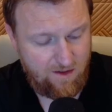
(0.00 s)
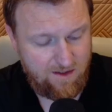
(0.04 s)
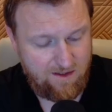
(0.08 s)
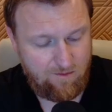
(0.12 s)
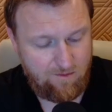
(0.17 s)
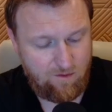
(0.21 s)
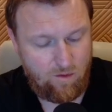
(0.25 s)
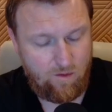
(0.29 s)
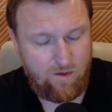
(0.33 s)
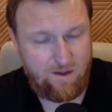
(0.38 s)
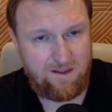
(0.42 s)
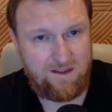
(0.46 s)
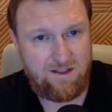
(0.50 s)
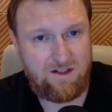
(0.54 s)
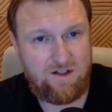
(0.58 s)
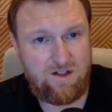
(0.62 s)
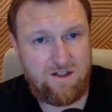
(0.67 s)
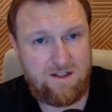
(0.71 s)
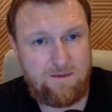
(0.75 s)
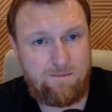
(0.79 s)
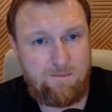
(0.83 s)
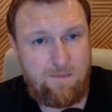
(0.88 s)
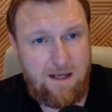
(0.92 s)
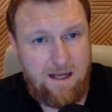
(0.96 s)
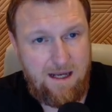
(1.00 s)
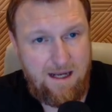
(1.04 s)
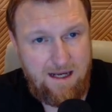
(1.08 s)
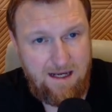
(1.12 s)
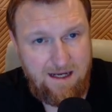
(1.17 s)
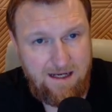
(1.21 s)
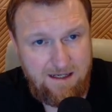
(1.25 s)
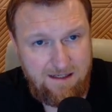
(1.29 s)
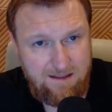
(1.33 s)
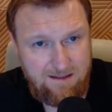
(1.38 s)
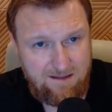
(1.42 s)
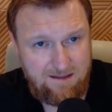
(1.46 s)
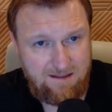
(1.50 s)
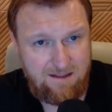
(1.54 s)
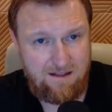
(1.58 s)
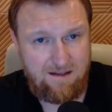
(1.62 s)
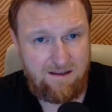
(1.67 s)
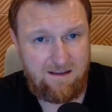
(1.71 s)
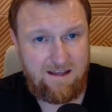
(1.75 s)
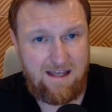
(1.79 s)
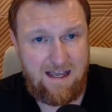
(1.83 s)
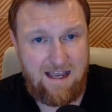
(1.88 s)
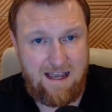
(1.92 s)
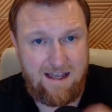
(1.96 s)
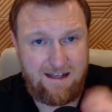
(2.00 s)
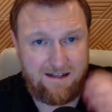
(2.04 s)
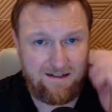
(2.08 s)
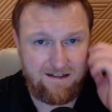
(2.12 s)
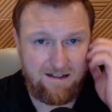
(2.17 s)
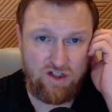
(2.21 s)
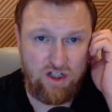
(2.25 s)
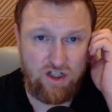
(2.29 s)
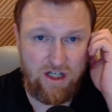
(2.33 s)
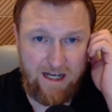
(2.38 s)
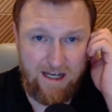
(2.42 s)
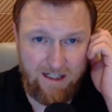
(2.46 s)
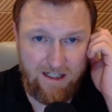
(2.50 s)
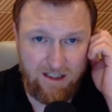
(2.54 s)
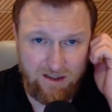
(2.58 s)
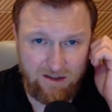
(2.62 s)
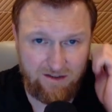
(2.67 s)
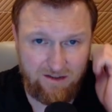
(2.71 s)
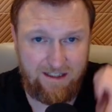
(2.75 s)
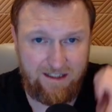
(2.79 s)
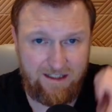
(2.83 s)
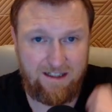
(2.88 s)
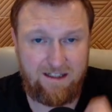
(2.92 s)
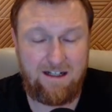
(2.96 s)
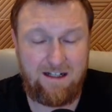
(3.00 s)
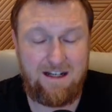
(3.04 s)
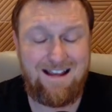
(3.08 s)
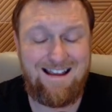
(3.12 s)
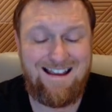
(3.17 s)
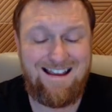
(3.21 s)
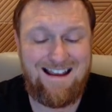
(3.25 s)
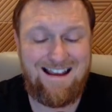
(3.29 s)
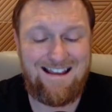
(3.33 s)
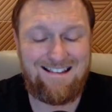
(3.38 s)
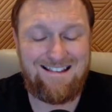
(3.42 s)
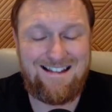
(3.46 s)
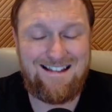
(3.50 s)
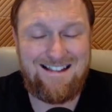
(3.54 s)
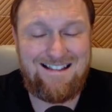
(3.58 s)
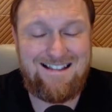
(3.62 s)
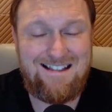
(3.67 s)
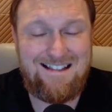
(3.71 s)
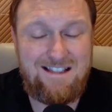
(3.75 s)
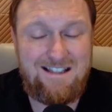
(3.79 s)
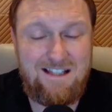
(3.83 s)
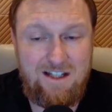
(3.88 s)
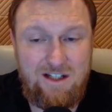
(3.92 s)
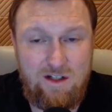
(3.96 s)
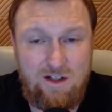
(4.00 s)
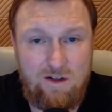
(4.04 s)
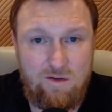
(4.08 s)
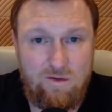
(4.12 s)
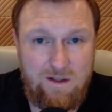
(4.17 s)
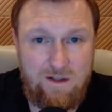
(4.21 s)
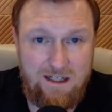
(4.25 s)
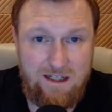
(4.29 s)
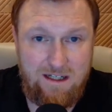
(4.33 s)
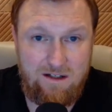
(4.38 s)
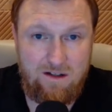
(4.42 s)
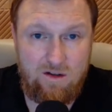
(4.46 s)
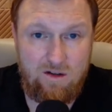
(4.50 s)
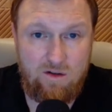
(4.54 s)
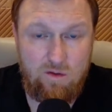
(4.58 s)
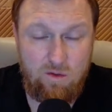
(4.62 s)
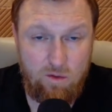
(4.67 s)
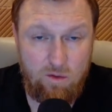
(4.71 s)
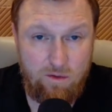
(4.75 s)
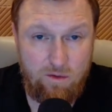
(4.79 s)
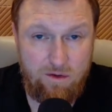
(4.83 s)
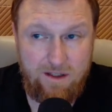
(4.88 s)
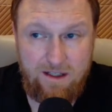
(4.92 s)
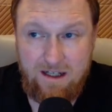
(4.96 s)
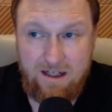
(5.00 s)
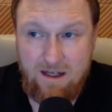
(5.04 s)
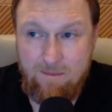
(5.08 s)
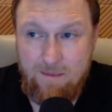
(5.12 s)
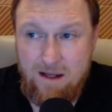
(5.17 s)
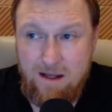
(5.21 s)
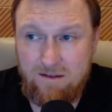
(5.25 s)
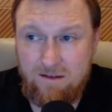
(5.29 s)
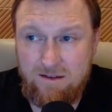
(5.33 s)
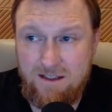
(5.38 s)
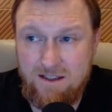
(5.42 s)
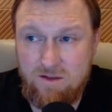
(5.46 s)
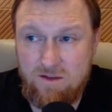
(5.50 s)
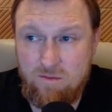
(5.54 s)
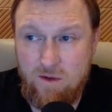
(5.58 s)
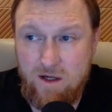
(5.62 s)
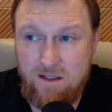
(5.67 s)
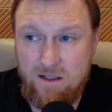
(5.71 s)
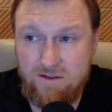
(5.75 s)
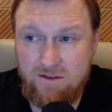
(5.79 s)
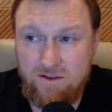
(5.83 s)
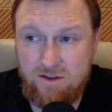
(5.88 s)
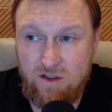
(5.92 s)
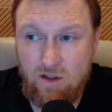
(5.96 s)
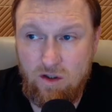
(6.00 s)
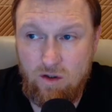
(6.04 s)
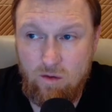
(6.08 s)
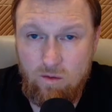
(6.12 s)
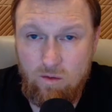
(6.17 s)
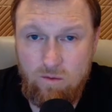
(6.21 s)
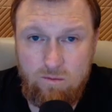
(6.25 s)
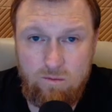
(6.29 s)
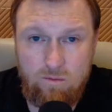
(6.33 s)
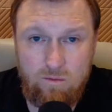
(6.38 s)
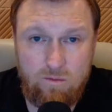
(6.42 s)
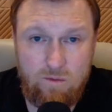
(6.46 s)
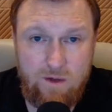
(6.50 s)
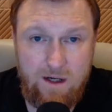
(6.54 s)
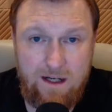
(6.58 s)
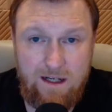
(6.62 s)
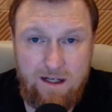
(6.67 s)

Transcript: is I'm going to just paste that channel in. And this is the unique cool thing about this, right? Let's go right